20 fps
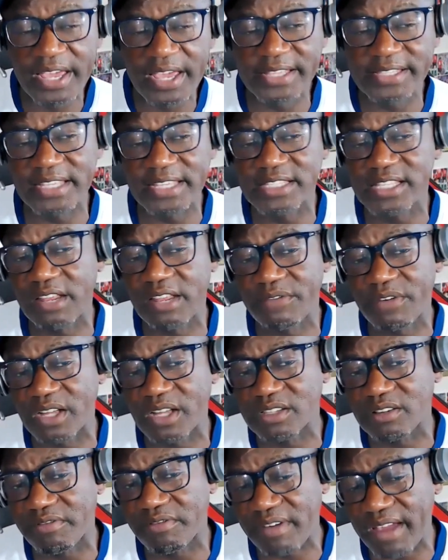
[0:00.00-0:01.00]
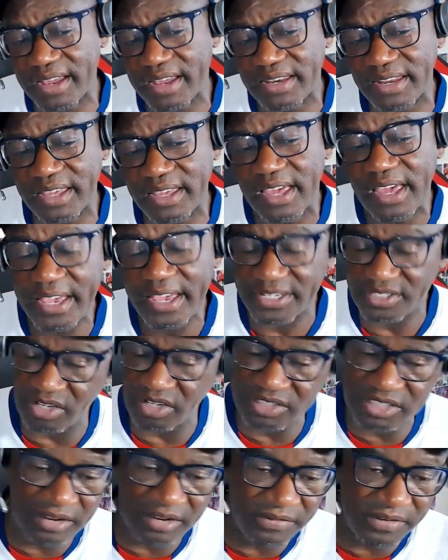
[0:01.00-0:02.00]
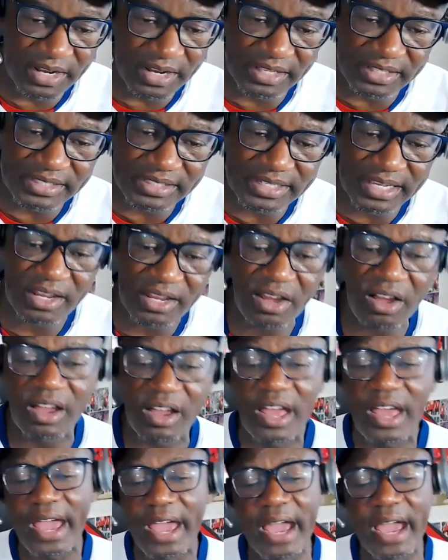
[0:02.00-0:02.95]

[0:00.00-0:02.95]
He didn't deliver under Ragnick. He's not delivering under Ten Hag.